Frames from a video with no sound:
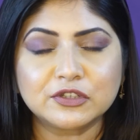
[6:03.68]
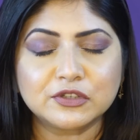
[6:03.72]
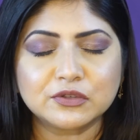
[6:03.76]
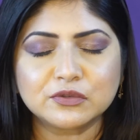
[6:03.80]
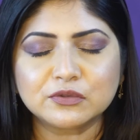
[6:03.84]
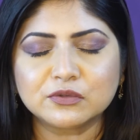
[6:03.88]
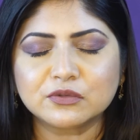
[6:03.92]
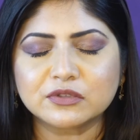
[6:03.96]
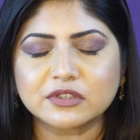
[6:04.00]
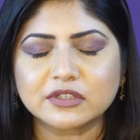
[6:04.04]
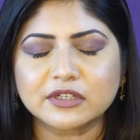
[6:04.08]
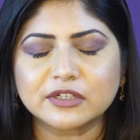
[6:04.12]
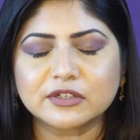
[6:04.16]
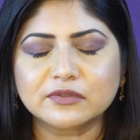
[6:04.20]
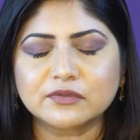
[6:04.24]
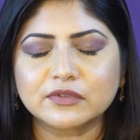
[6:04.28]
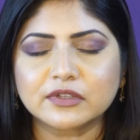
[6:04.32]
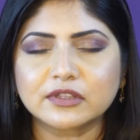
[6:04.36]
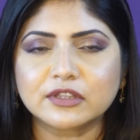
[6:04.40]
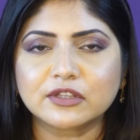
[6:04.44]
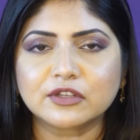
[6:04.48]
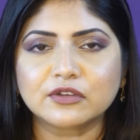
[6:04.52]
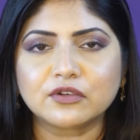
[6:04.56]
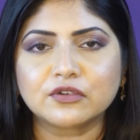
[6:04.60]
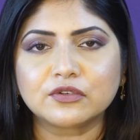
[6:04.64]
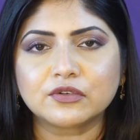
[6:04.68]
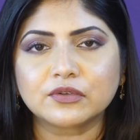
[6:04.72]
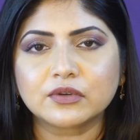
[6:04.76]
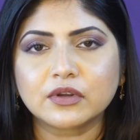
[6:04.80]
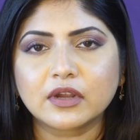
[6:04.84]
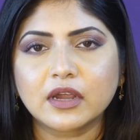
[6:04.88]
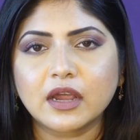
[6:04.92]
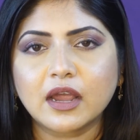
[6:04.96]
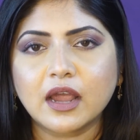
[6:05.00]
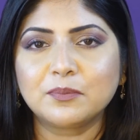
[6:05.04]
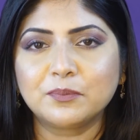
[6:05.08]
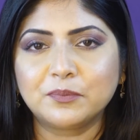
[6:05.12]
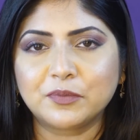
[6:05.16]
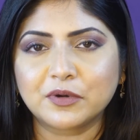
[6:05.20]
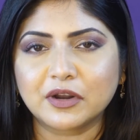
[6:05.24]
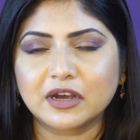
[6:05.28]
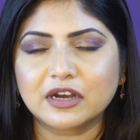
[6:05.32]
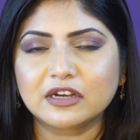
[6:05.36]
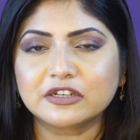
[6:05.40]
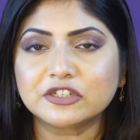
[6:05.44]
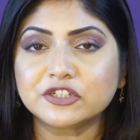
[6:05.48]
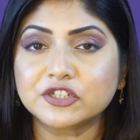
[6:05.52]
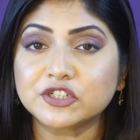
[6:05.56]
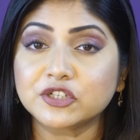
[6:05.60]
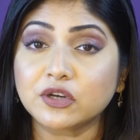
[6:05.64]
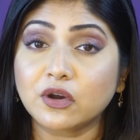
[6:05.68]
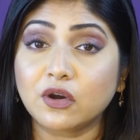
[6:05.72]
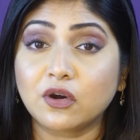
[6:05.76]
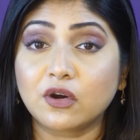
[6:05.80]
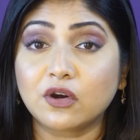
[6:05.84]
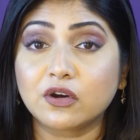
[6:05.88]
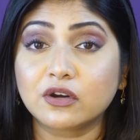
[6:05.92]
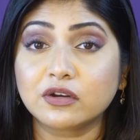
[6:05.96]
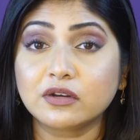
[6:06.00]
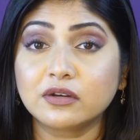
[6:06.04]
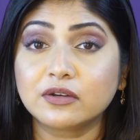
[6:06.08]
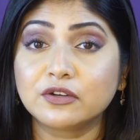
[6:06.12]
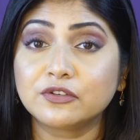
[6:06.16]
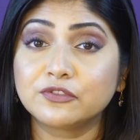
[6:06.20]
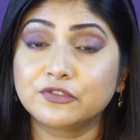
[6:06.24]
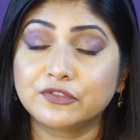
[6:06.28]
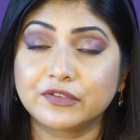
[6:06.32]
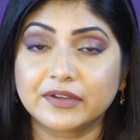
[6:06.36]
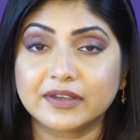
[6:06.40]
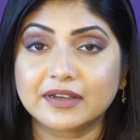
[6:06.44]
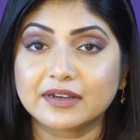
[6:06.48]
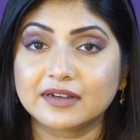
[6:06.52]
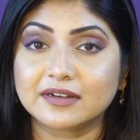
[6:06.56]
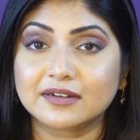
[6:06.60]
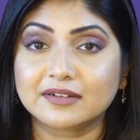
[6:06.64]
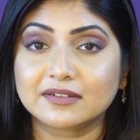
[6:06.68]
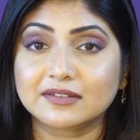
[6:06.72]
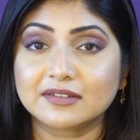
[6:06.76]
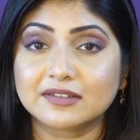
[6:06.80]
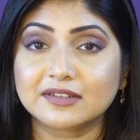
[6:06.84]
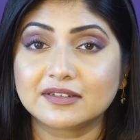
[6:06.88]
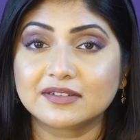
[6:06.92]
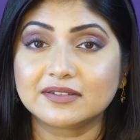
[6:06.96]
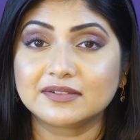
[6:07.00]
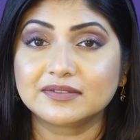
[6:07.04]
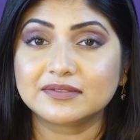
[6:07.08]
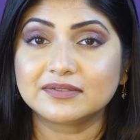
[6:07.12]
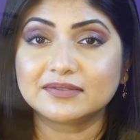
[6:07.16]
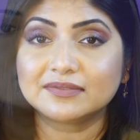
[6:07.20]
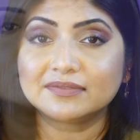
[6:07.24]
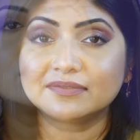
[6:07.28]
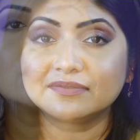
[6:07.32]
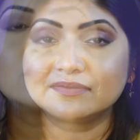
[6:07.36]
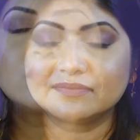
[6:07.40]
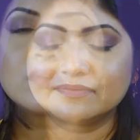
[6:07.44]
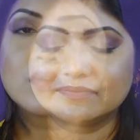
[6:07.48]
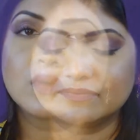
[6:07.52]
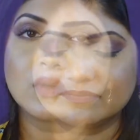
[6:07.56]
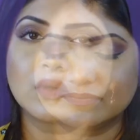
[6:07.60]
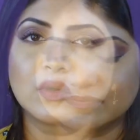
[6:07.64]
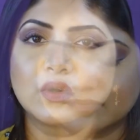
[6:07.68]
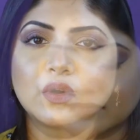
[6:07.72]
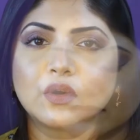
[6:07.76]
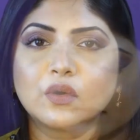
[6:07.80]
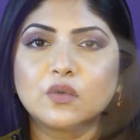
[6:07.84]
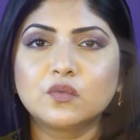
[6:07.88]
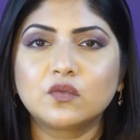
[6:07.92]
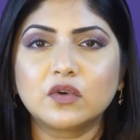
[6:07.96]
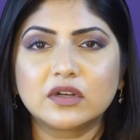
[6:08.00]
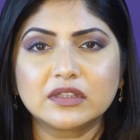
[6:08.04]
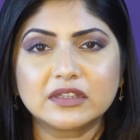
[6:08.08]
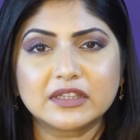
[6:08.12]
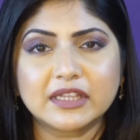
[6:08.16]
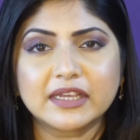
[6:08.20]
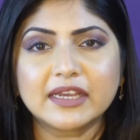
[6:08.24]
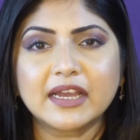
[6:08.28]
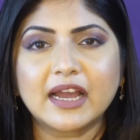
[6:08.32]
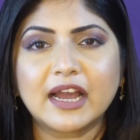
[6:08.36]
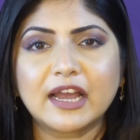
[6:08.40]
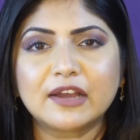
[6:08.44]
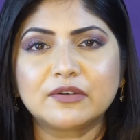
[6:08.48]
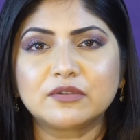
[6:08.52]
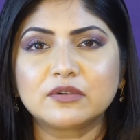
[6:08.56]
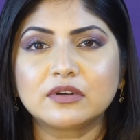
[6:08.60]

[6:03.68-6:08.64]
use it with your brush or fingers. One thing I